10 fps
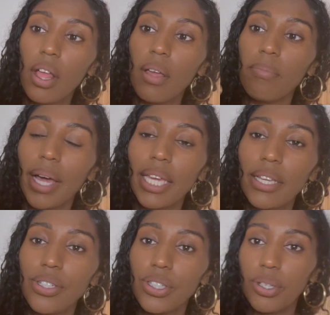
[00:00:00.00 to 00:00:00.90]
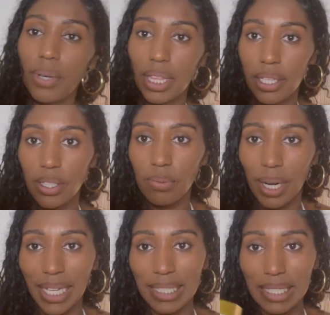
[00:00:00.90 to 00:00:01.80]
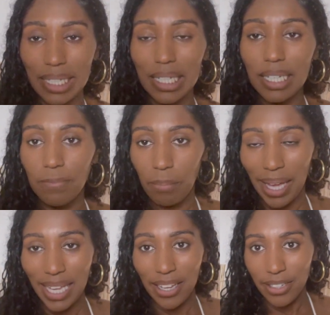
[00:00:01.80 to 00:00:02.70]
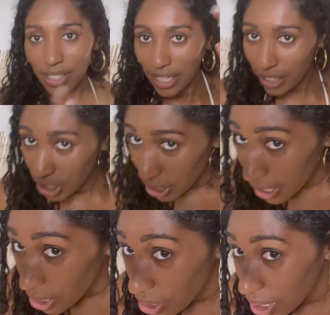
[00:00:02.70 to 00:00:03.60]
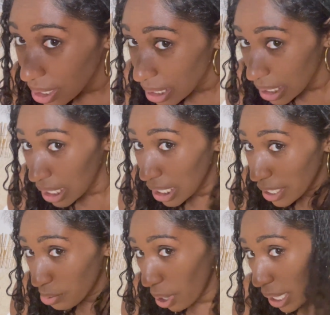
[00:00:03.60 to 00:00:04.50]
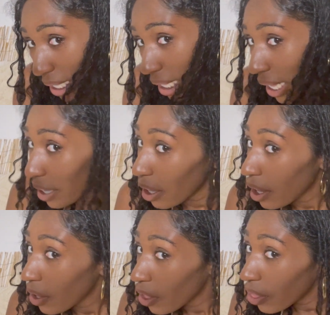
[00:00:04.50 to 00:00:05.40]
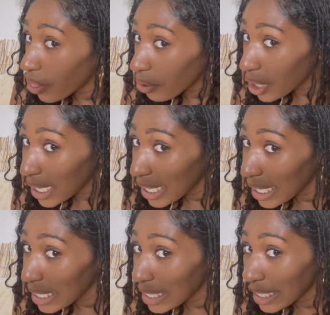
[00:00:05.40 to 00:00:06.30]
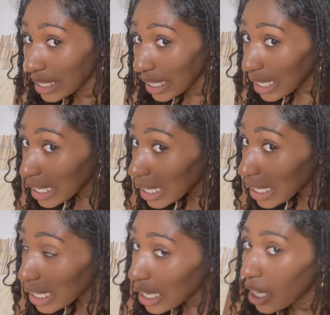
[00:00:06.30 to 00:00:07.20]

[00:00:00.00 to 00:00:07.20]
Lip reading: My issue with this when I did it, my hair's texture, as you can see, is probably like 3C,